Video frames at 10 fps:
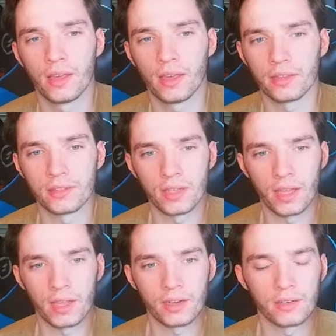and
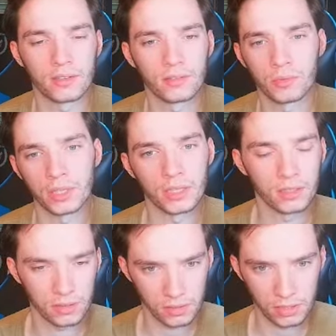then we
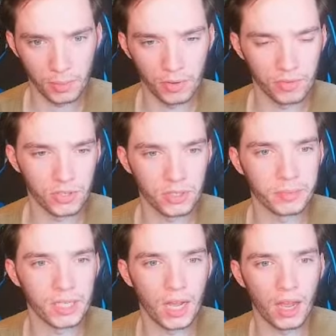skip over some
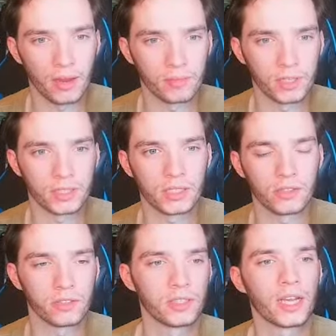time until
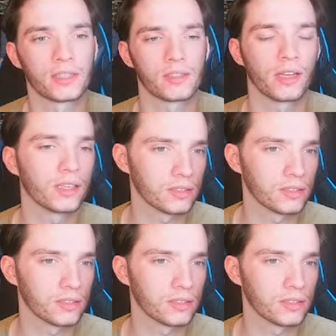the next, like,